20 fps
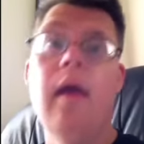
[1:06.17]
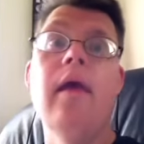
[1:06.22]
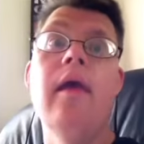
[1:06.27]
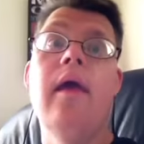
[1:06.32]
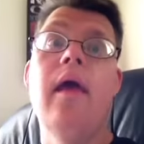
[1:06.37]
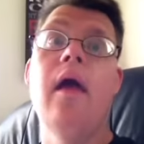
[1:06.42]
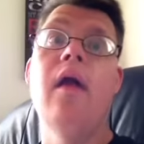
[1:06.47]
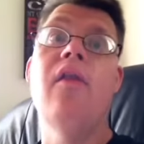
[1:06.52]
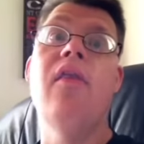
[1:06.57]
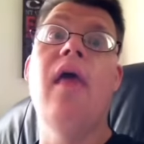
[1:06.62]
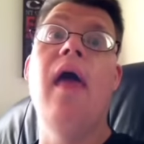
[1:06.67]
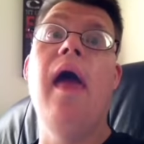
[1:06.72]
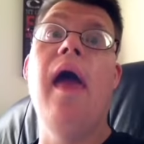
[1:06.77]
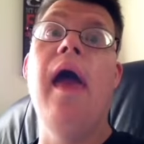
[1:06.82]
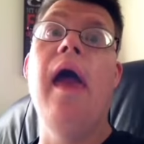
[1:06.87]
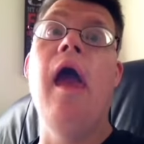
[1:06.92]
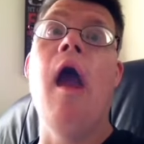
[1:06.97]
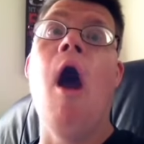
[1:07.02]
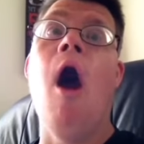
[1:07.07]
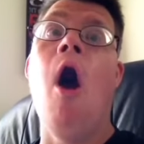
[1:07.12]
gets
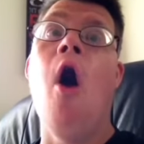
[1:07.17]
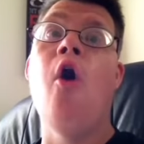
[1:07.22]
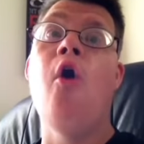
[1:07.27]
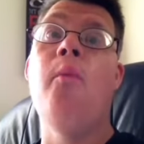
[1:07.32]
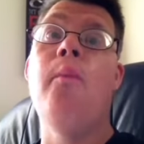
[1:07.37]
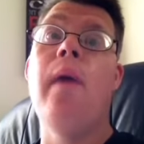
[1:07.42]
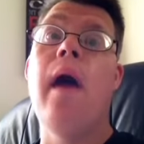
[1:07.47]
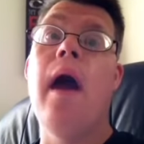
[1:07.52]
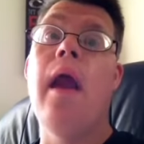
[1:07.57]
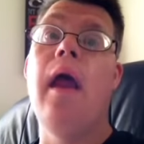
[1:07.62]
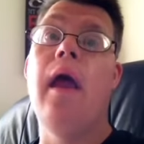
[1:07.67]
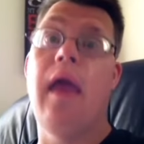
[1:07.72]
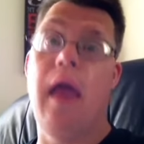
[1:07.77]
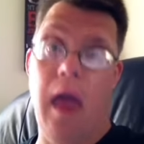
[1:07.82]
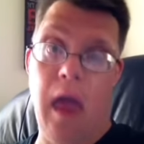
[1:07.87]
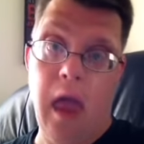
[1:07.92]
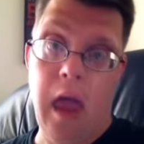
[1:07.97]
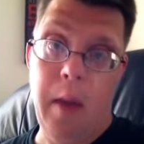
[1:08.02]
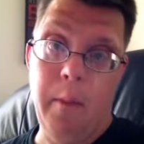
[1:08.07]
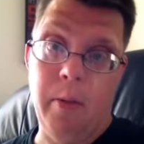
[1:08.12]
a automatic
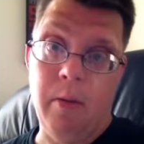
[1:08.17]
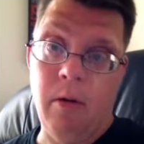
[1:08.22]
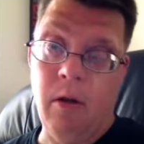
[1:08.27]
A+.